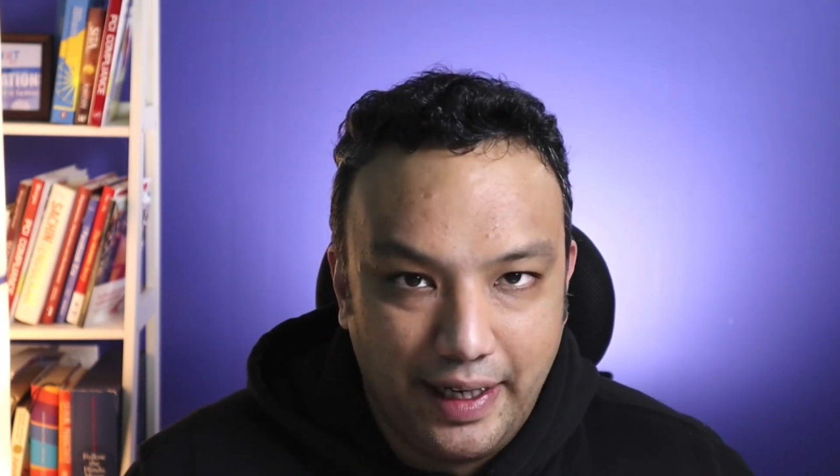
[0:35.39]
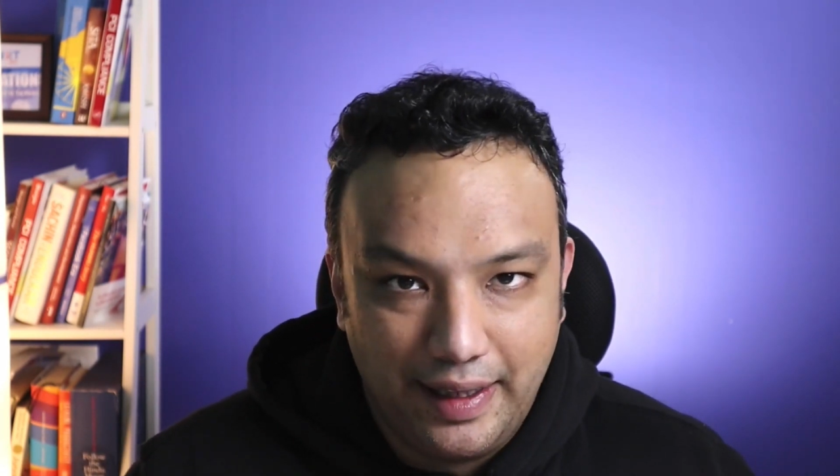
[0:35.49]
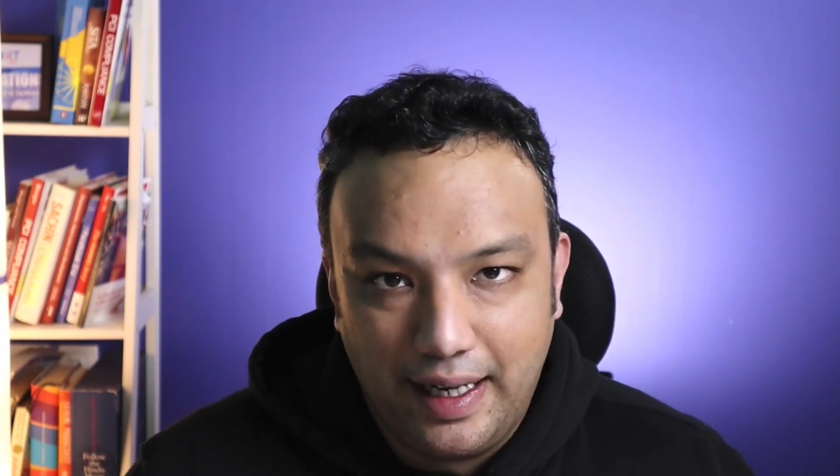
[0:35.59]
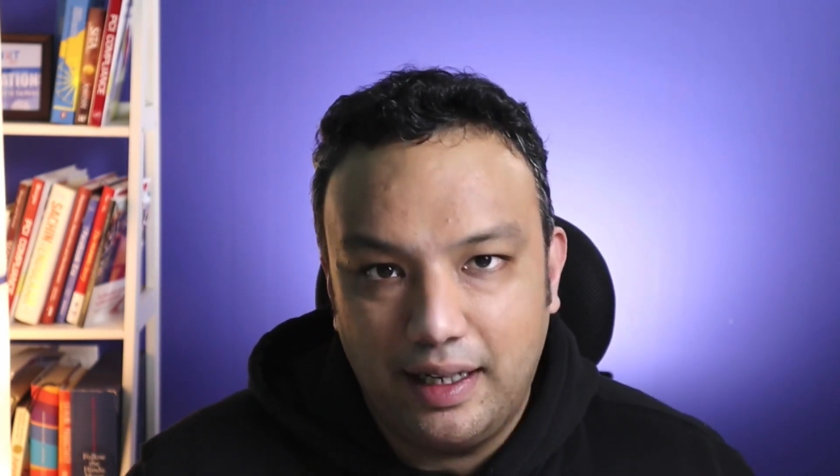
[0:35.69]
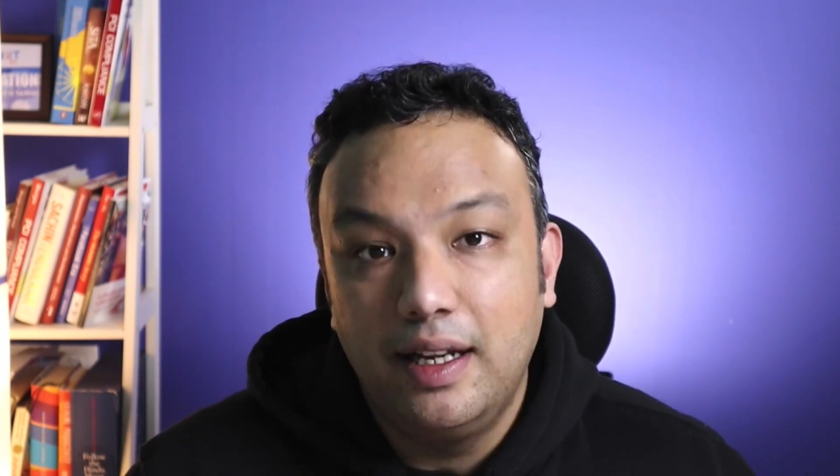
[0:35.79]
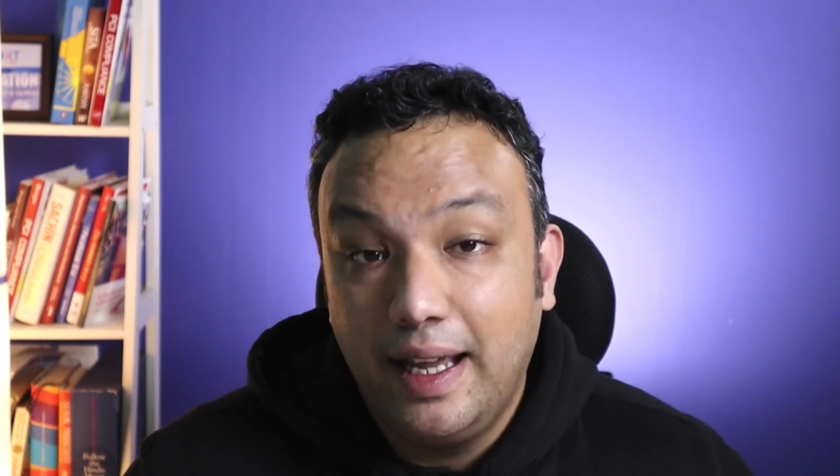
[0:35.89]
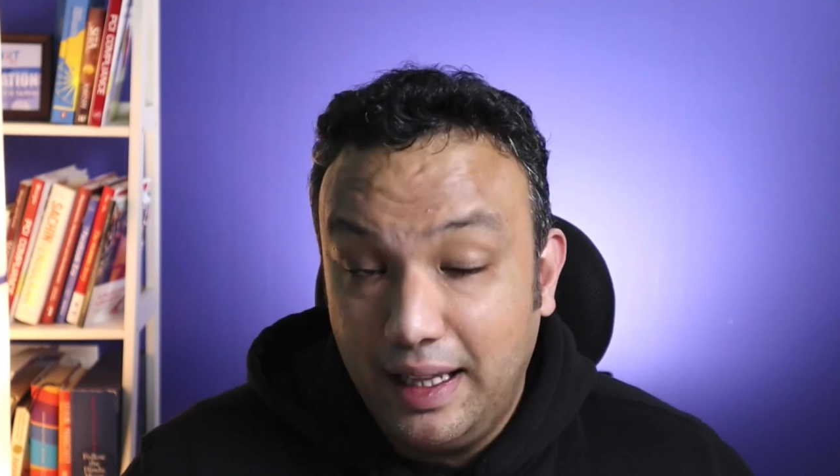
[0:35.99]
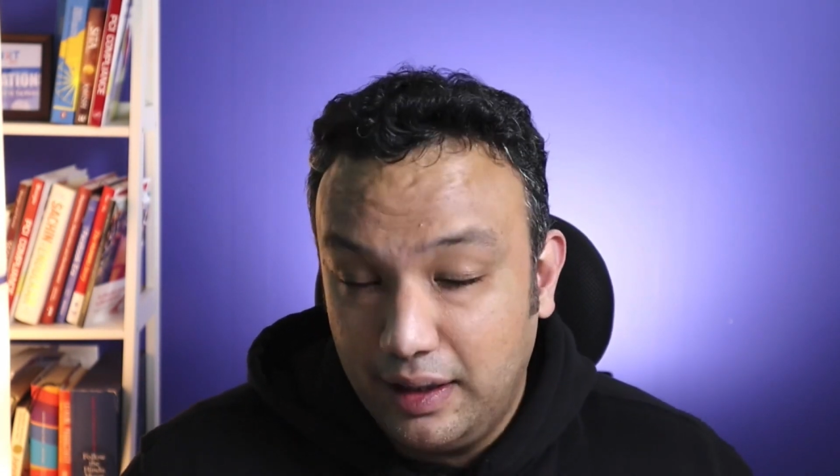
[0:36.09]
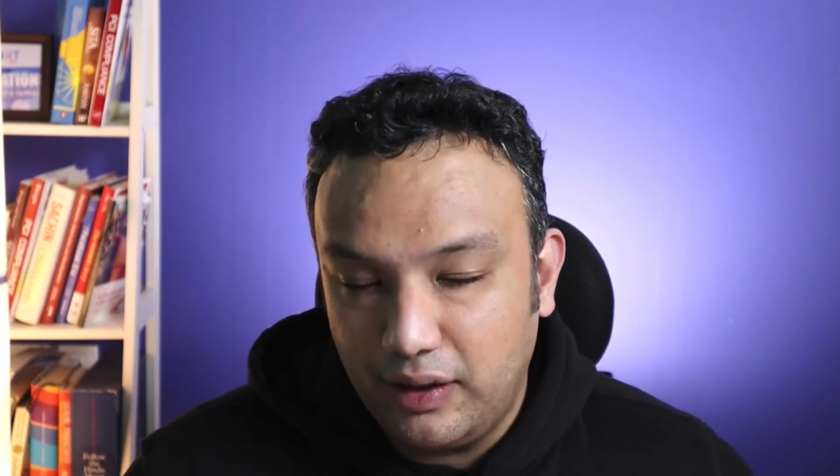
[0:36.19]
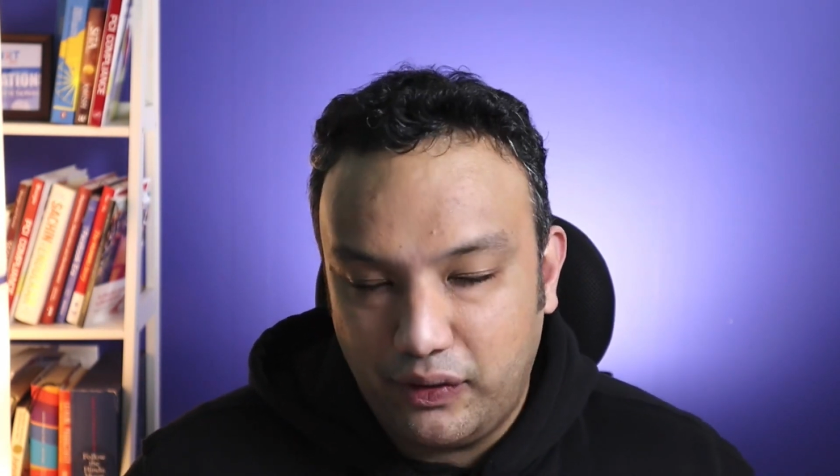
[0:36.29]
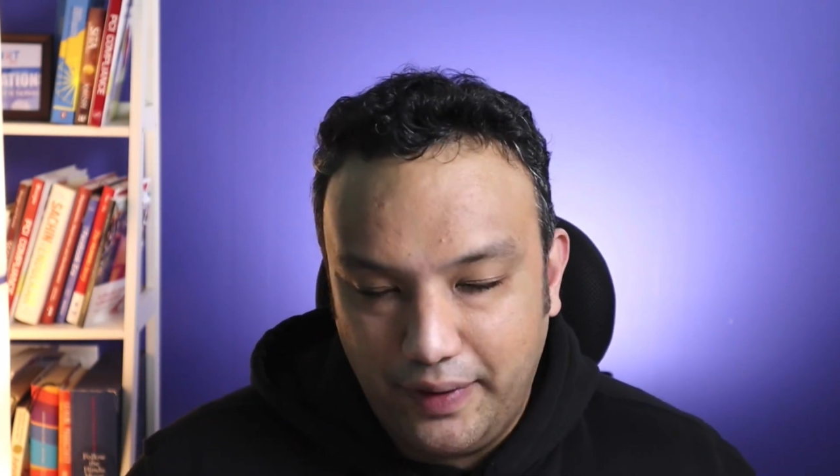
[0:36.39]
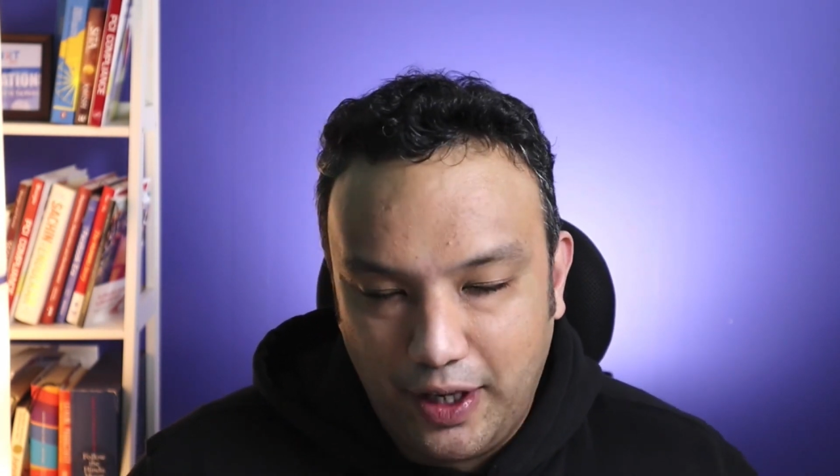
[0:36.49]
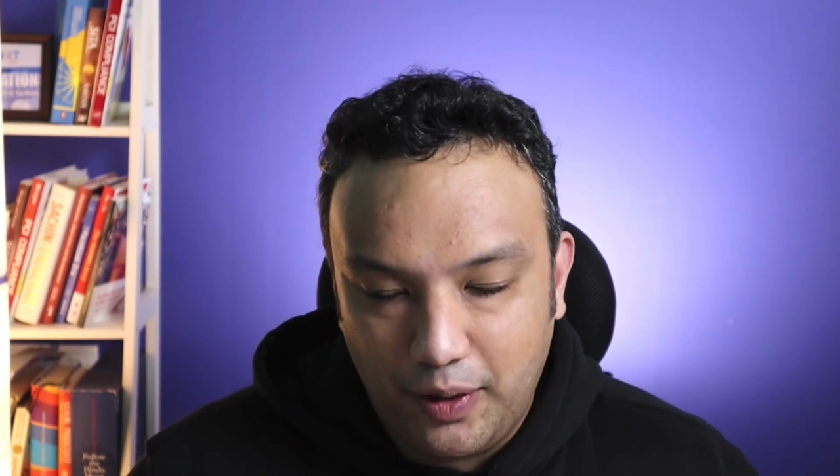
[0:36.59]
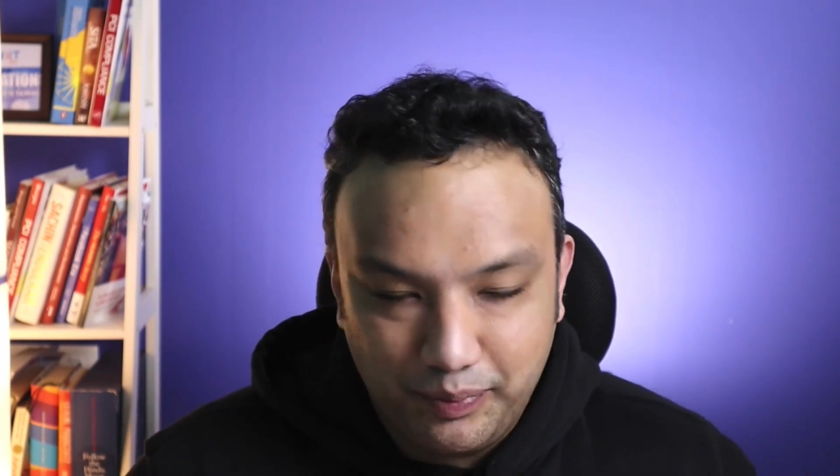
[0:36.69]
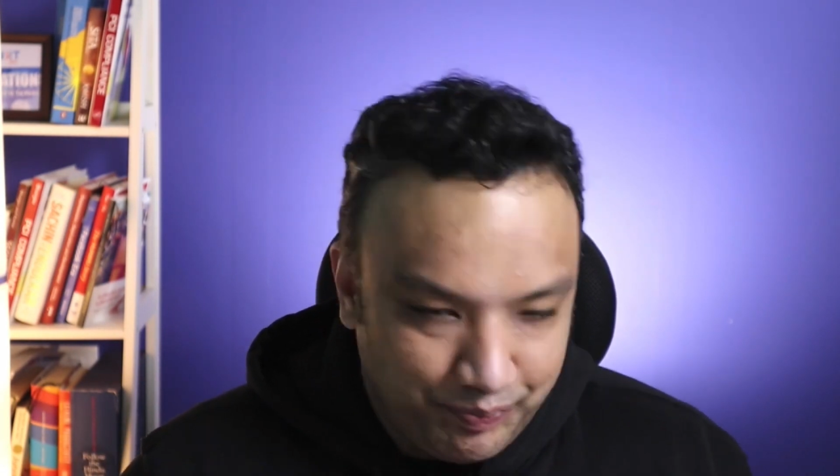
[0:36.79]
that in this video.